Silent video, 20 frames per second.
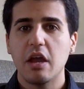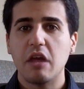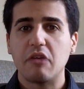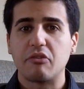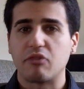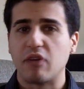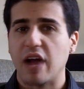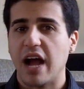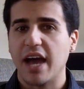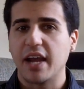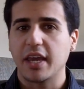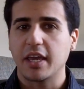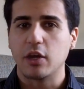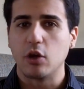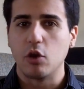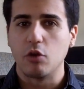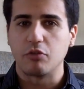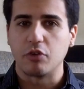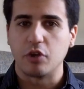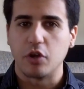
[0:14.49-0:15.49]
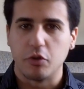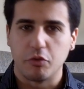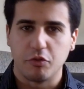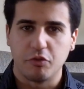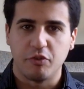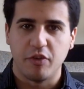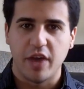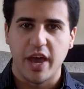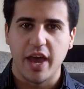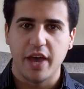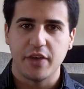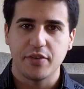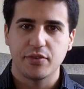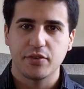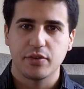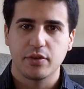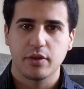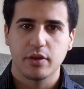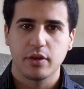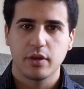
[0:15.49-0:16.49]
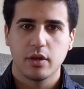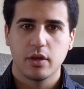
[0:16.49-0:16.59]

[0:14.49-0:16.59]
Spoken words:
for how to get over her fast.